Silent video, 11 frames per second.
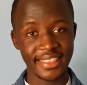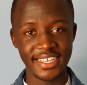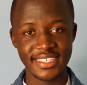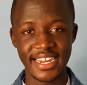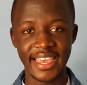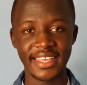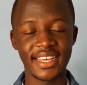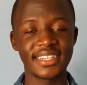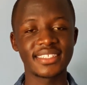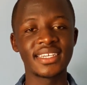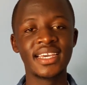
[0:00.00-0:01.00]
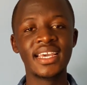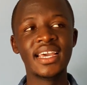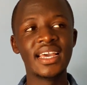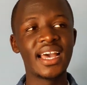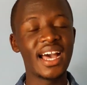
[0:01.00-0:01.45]
things like that.
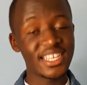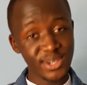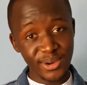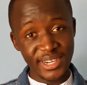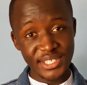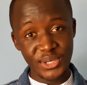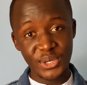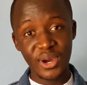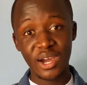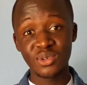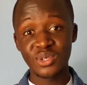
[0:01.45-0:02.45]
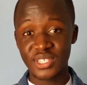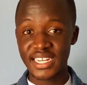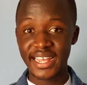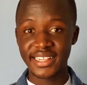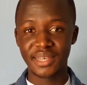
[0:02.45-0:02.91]
As long as you know how to
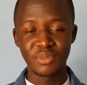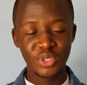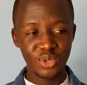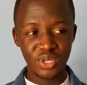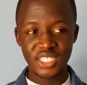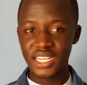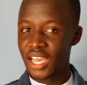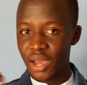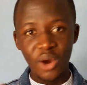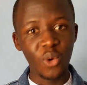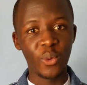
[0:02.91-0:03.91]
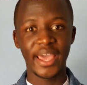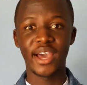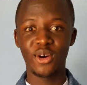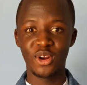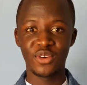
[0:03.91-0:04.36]
style them, do not
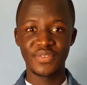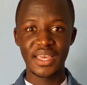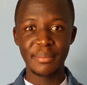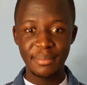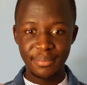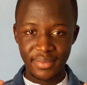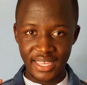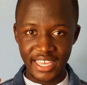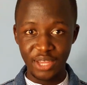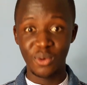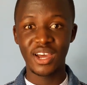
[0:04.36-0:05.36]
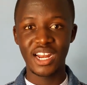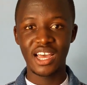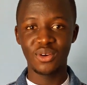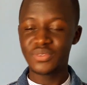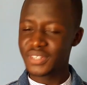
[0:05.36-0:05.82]
wear all of them in one
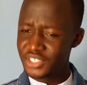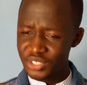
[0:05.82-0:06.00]
outfit.